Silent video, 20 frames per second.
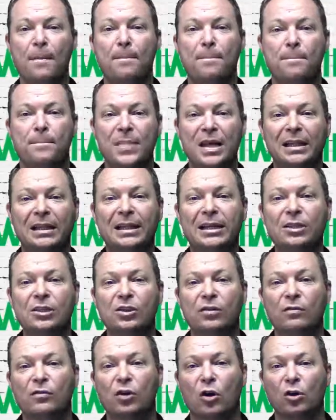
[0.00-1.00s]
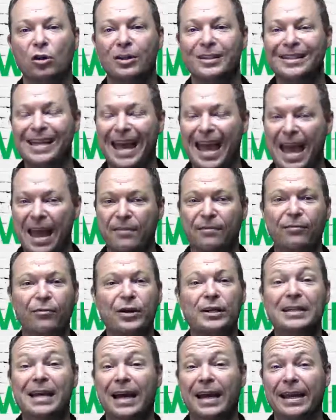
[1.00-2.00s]
Millions of dollars
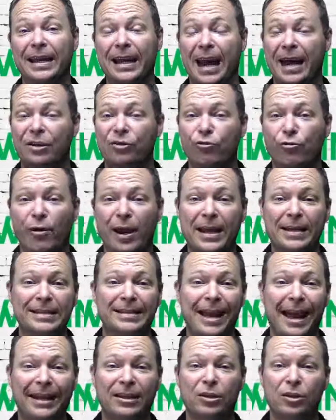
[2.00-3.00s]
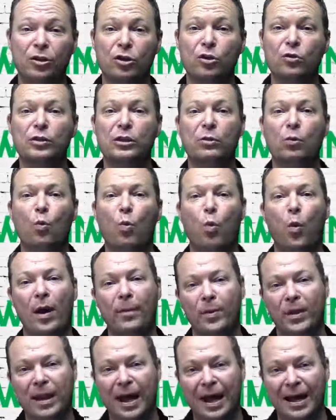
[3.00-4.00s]
every day are transacted using
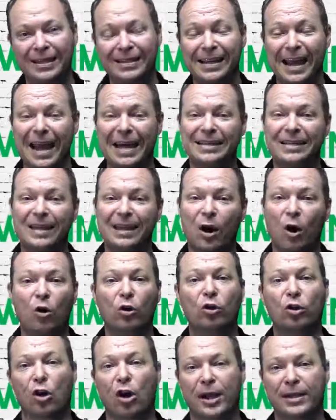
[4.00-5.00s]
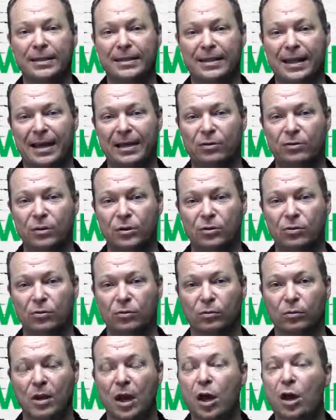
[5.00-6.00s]
webinars as the online sales
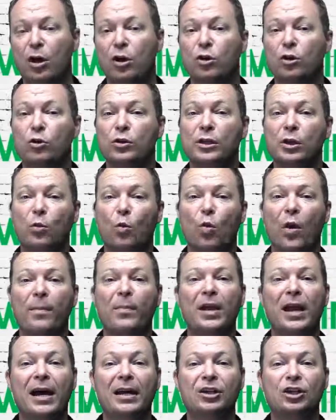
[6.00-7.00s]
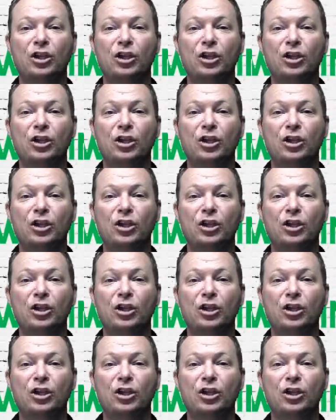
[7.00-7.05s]
tool. Using Webinar